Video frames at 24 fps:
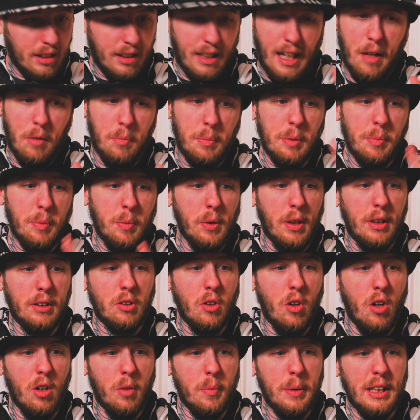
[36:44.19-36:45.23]
Now people want to
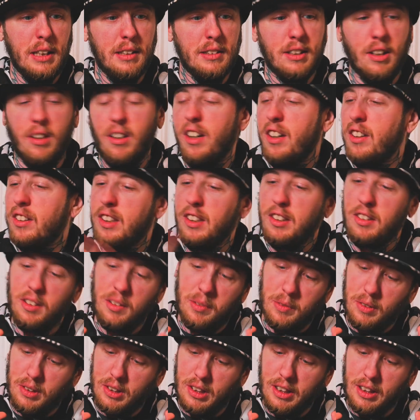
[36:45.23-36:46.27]
call me and talk.
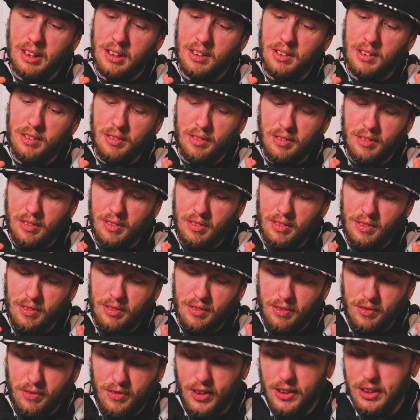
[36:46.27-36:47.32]
It's like,
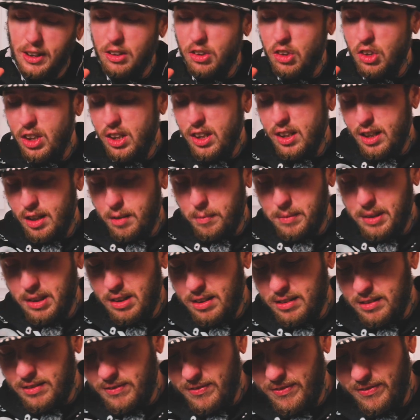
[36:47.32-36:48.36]
fucking shit, I'm
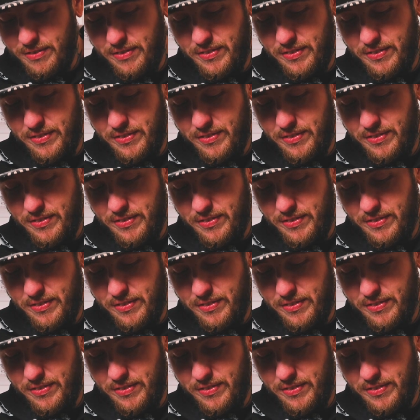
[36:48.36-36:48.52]
done.